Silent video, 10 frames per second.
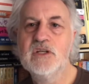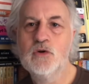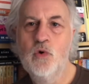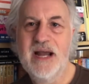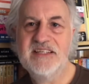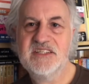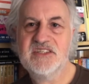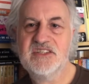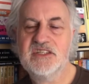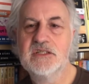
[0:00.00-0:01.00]

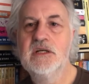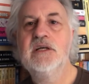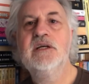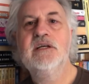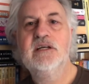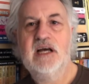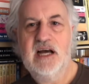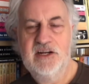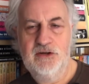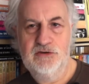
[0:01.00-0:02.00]
Quests,
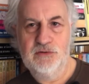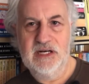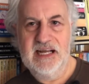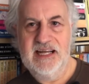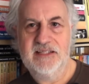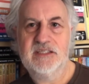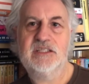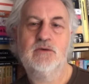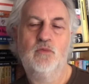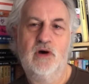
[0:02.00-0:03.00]
unusual
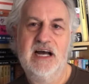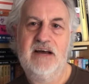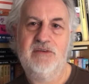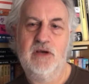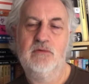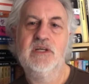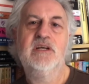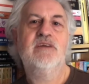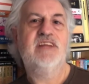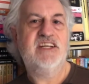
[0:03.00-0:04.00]
lands, what have you.
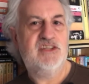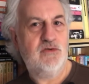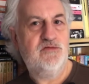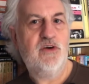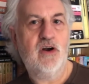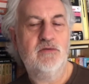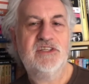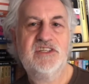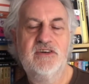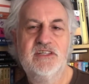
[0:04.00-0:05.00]
They do follow a
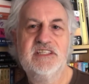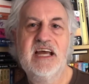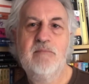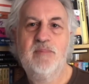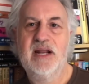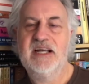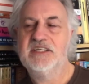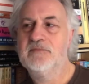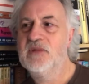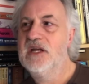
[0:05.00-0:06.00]
certain template.